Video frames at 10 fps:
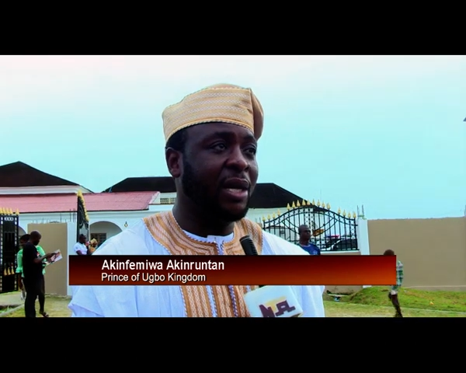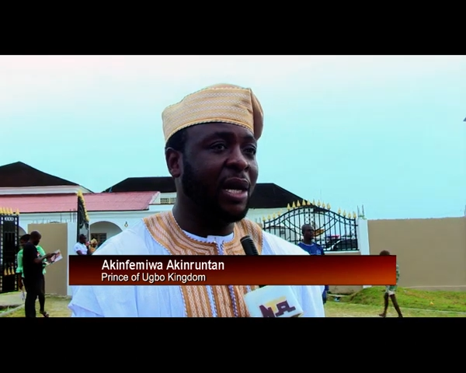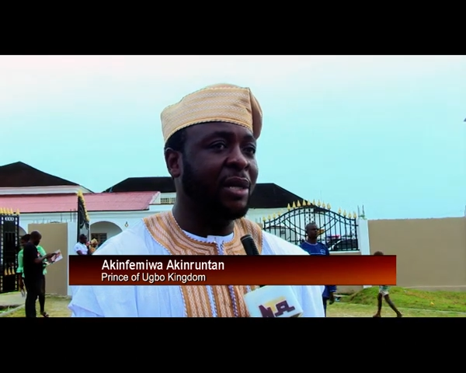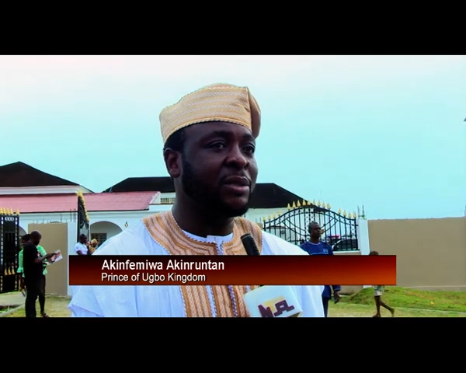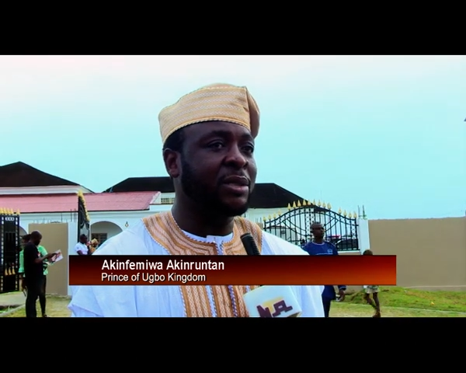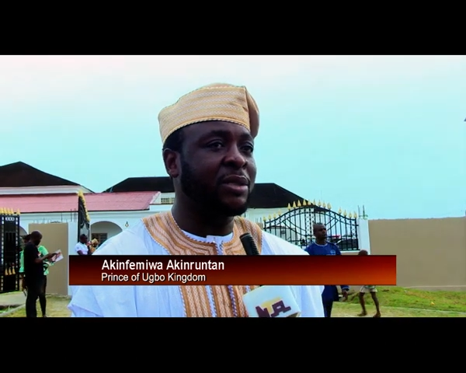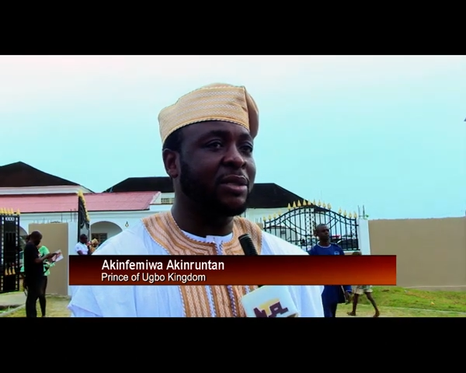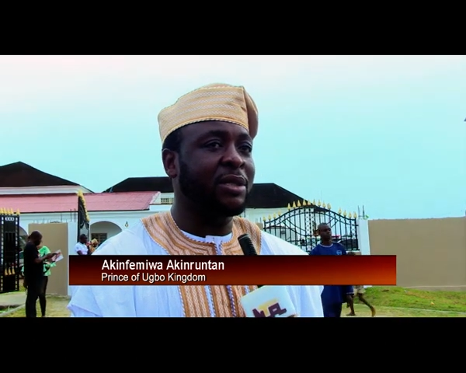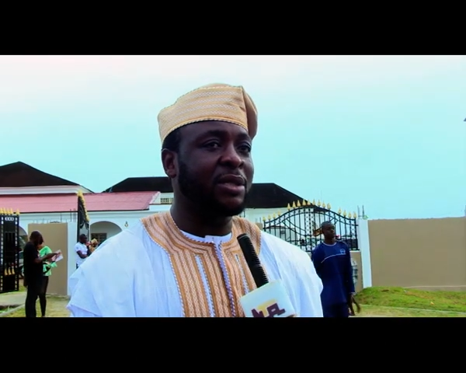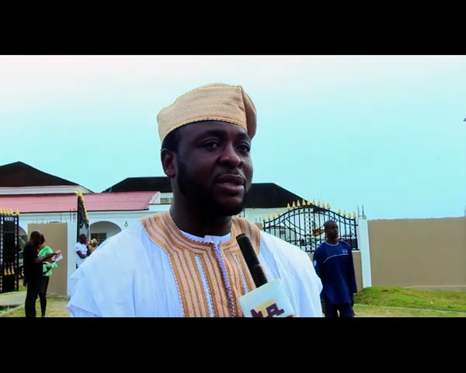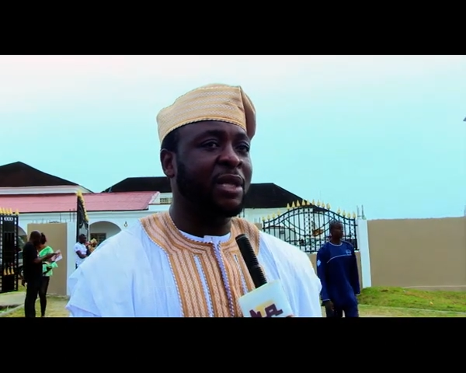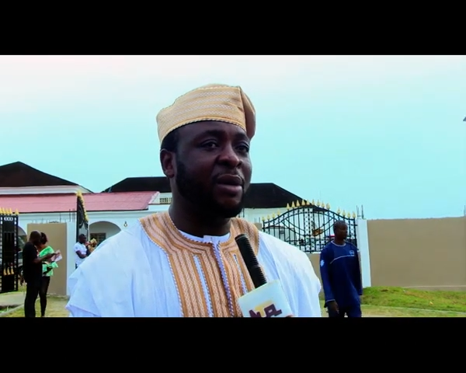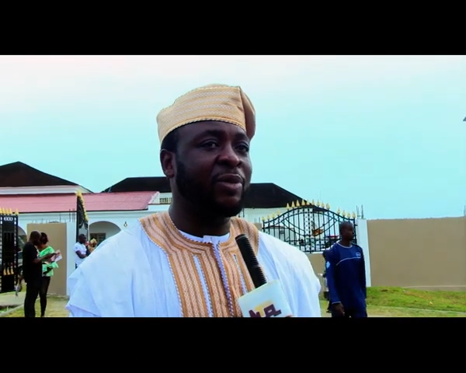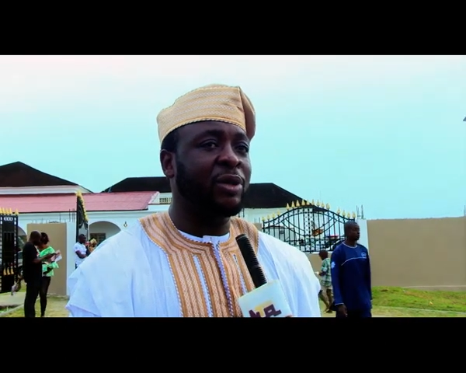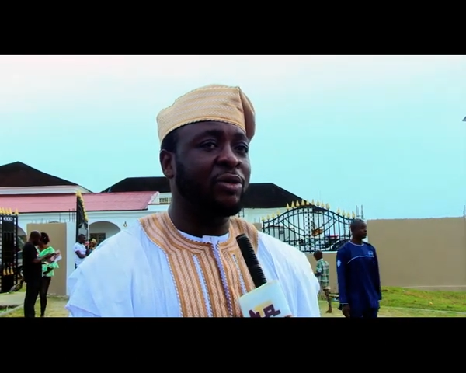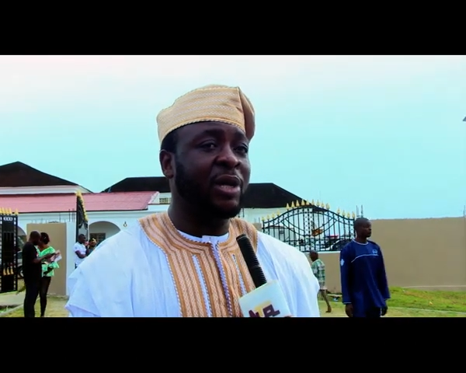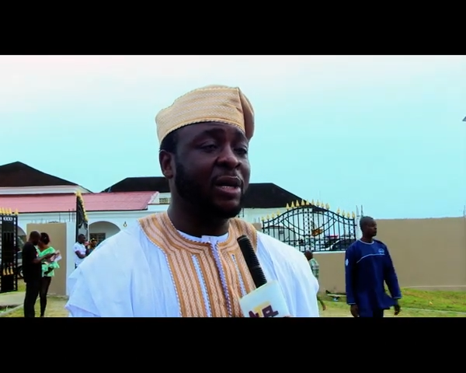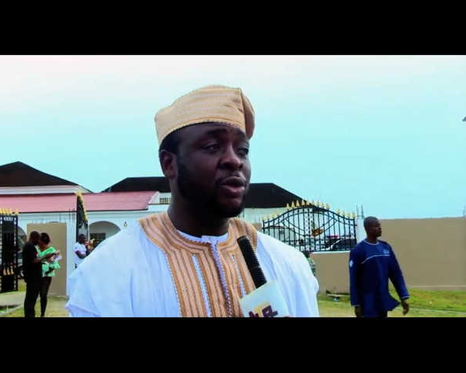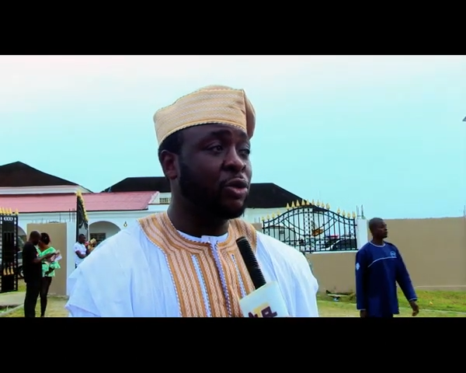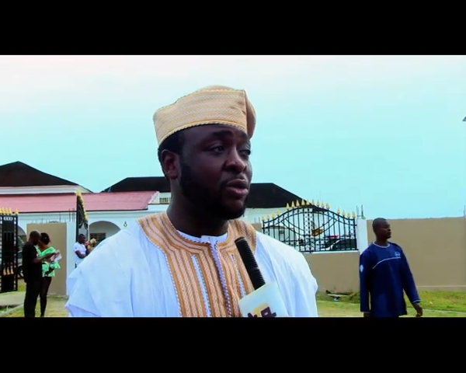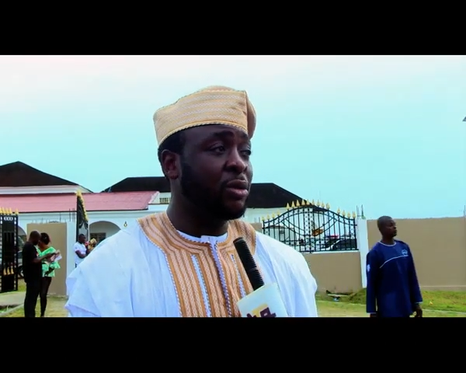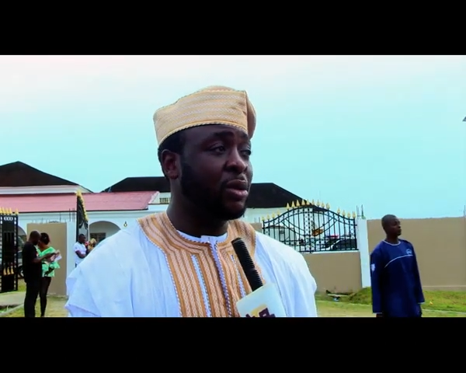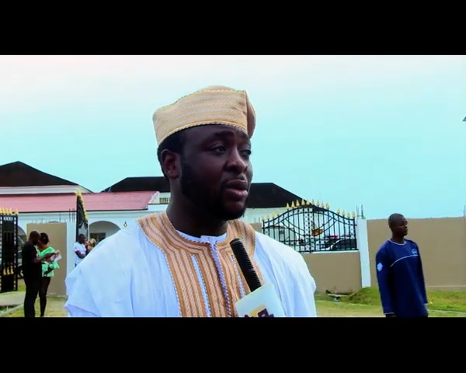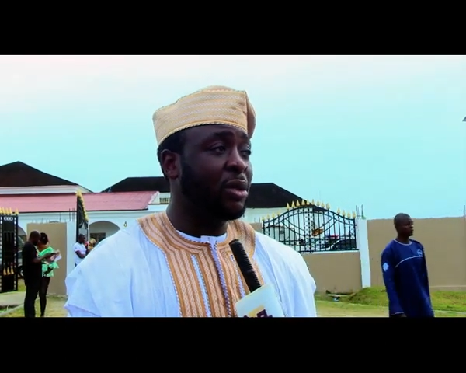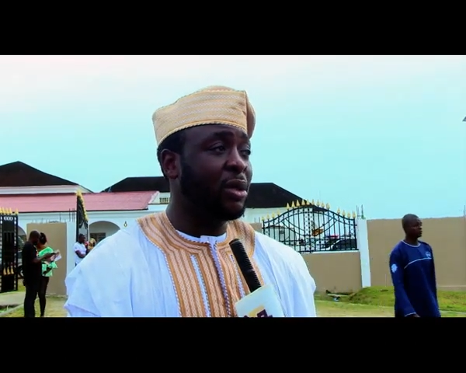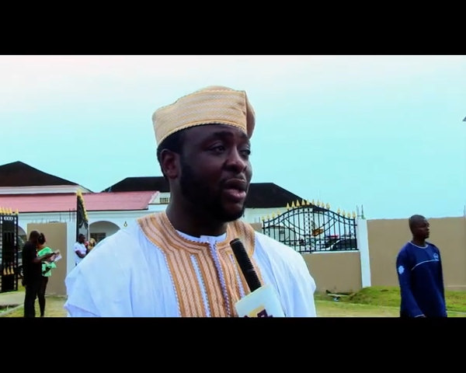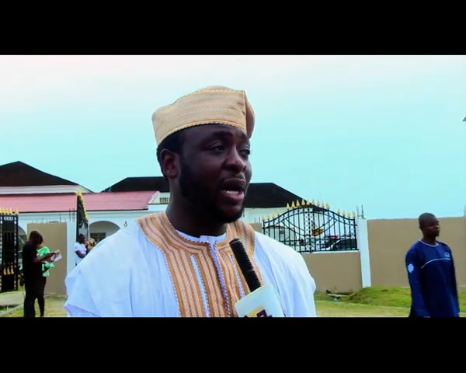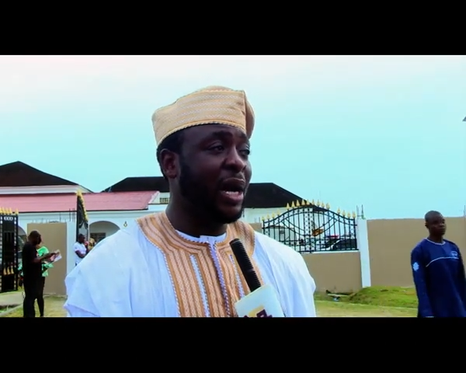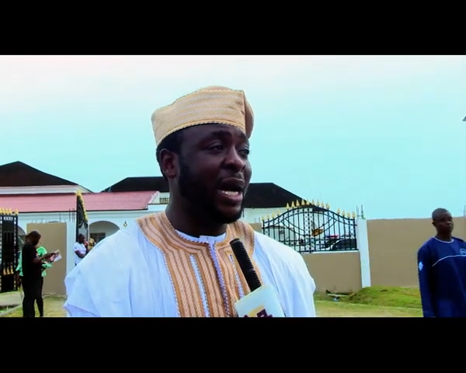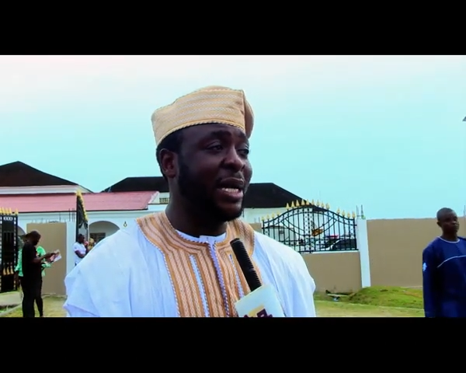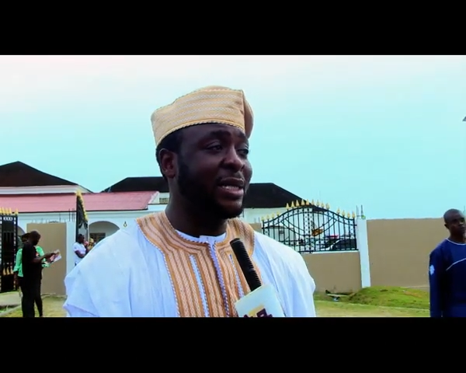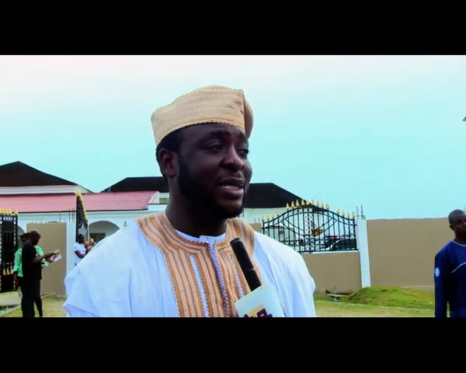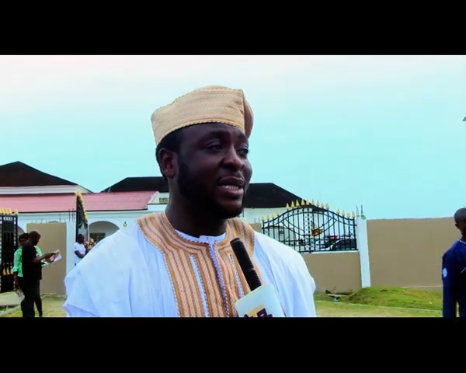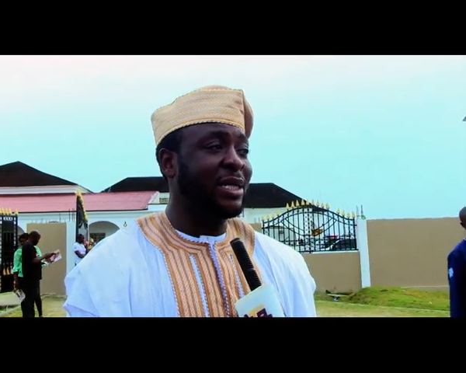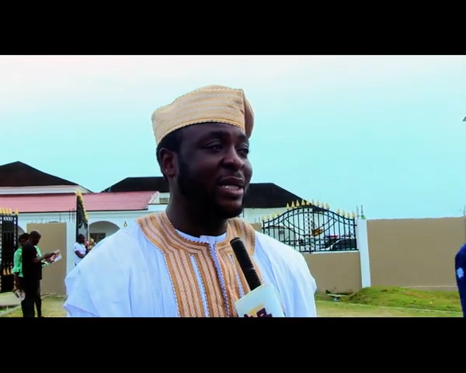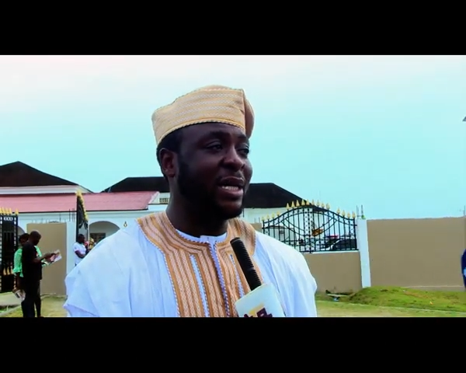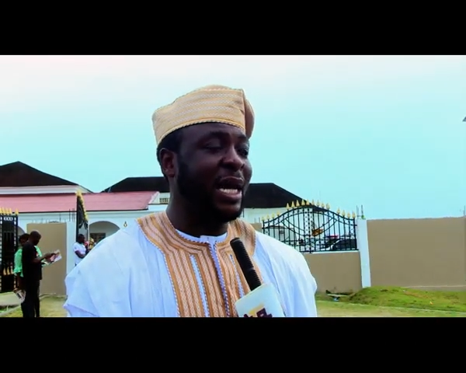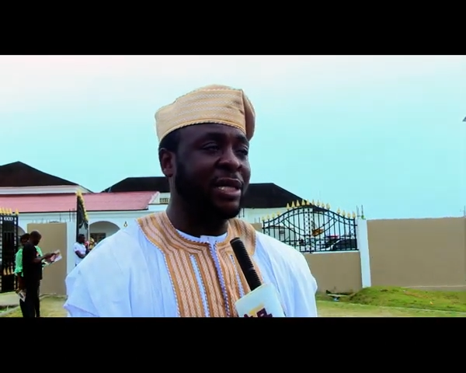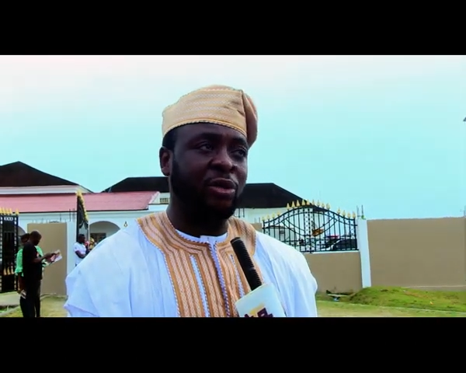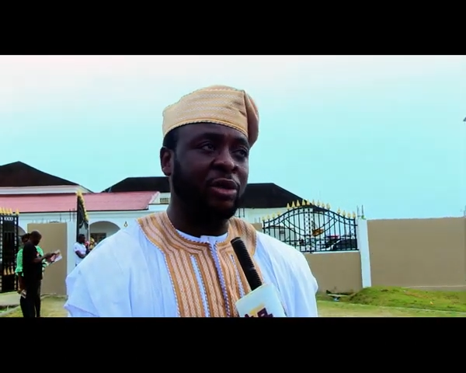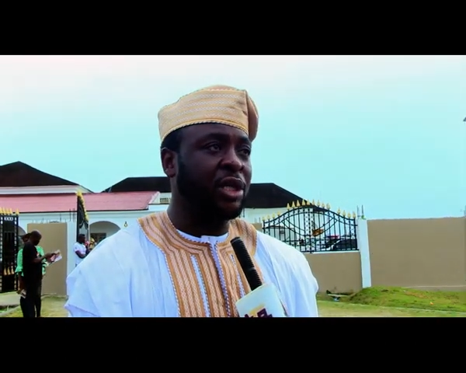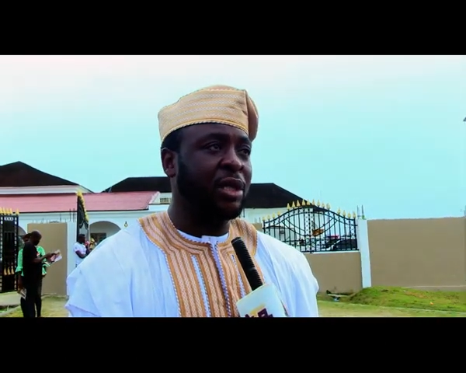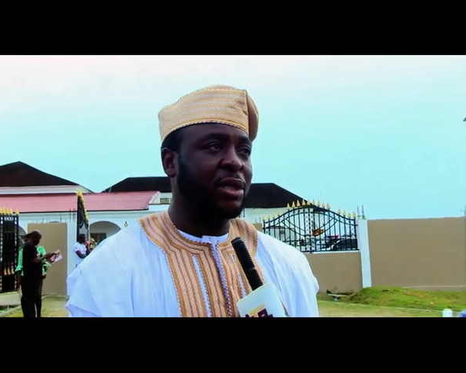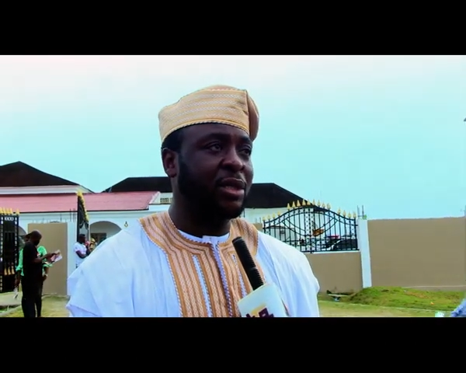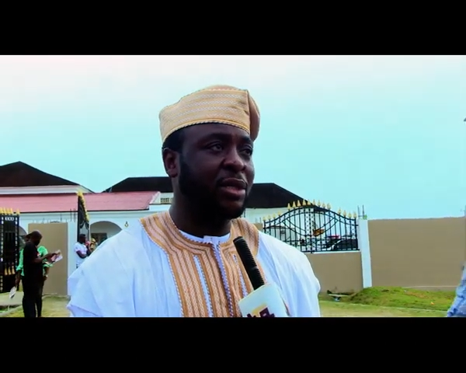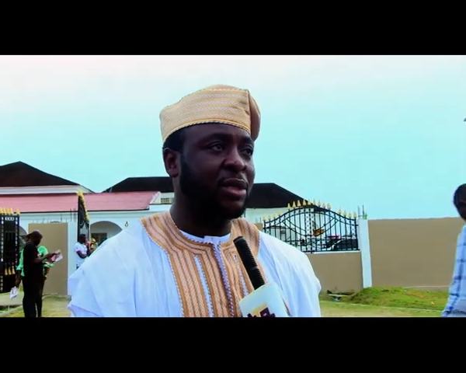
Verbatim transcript: he has stepped into that throne and he has not changed.